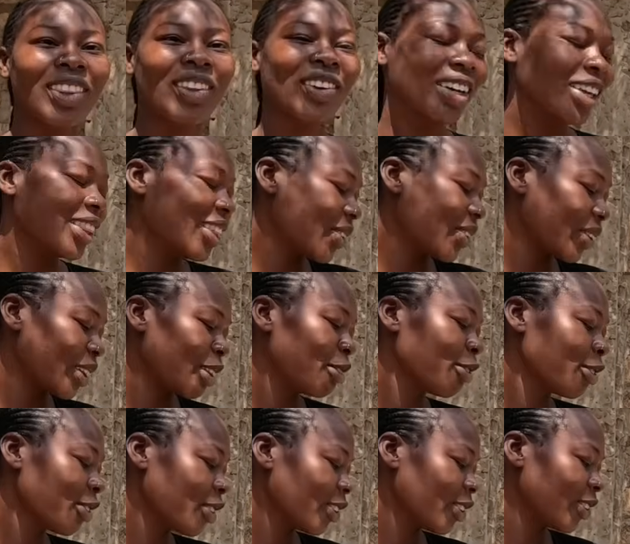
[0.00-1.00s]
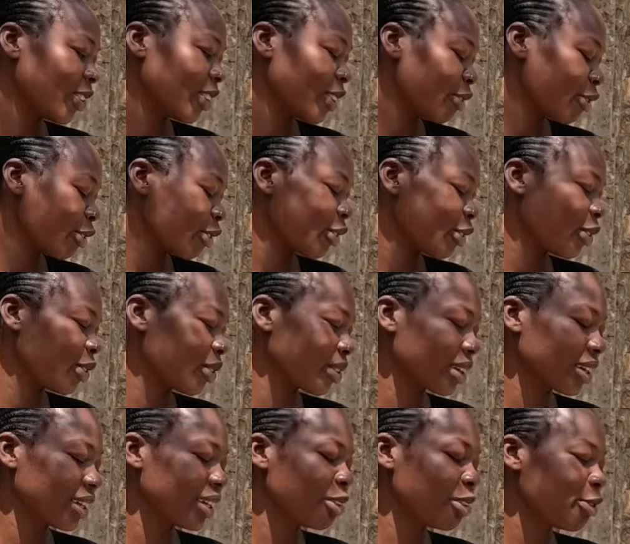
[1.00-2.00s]
Though either way, if you
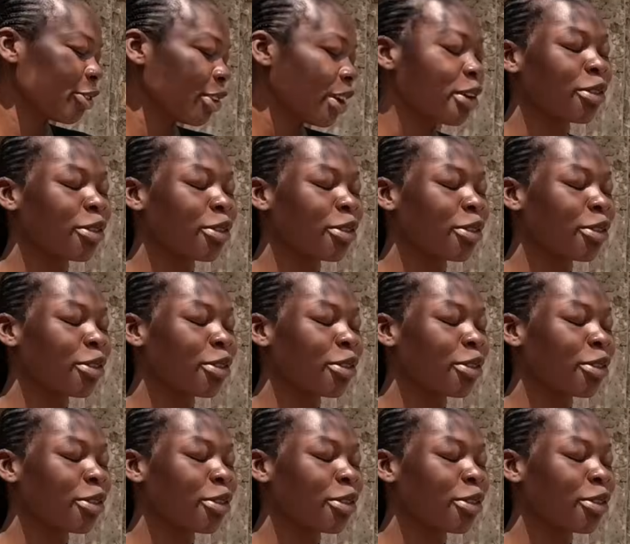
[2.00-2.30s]
are,